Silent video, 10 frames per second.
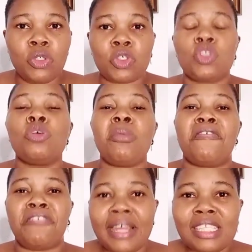shouldn't be
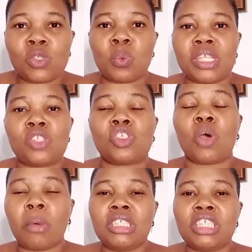friends with
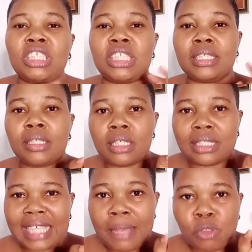somebody she
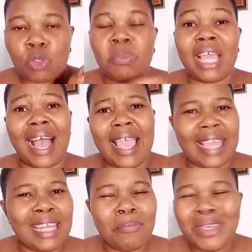tends to be her
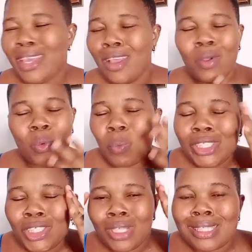enemy,
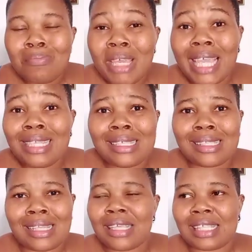which doesn't make any
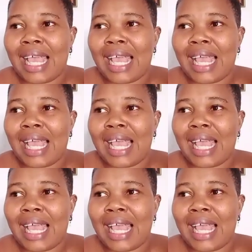sense.